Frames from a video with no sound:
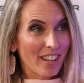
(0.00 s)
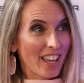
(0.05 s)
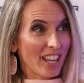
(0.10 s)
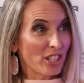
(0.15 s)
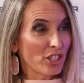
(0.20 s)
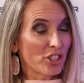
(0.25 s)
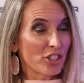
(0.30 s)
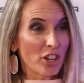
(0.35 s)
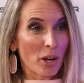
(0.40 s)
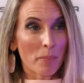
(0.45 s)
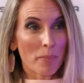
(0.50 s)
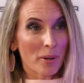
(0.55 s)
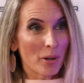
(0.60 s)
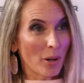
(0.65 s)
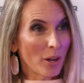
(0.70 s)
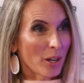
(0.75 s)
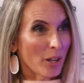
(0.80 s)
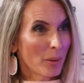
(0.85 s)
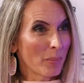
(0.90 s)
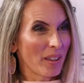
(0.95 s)
and jumping
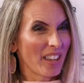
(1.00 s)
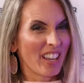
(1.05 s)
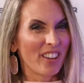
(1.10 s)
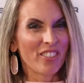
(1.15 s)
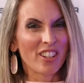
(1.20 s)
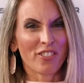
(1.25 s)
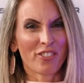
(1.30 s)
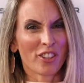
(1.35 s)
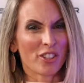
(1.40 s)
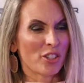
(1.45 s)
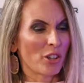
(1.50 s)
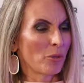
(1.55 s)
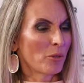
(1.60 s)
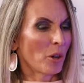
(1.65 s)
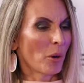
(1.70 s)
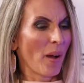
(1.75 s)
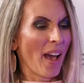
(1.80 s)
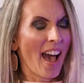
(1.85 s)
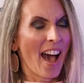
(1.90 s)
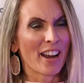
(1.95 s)
on them, even if you don't
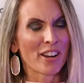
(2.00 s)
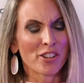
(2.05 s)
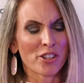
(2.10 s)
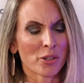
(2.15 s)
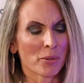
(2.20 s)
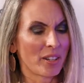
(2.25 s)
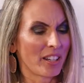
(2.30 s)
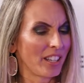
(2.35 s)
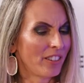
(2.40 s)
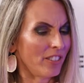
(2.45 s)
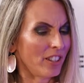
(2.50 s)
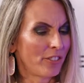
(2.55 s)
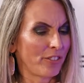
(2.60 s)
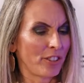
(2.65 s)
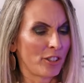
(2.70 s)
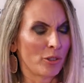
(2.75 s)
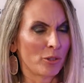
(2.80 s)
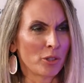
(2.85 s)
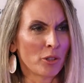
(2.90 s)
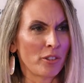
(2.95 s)
know how to do it, even
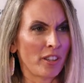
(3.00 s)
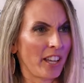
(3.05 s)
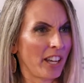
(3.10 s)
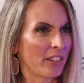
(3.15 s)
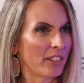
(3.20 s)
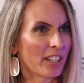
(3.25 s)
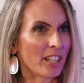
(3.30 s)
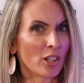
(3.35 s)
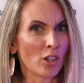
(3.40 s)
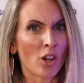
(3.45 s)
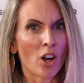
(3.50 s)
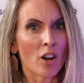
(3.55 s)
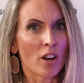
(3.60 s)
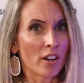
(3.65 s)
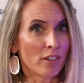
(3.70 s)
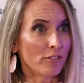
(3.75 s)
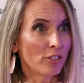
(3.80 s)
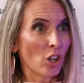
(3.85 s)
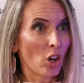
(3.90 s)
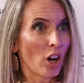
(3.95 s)
if you don't know the area
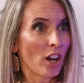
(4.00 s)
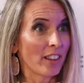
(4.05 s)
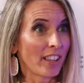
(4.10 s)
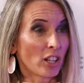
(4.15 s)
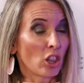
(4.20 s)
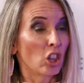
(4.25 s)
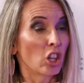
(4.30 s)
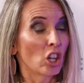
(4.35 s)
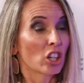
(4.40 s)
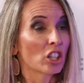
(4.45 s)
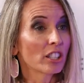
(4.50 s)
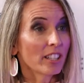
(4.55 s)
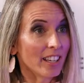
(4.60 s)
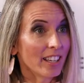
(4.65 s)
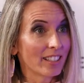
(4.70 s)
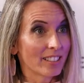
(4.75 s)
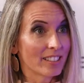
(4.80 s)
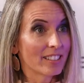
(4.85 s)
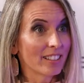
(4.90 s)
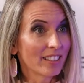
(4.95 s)
of law, like learn it.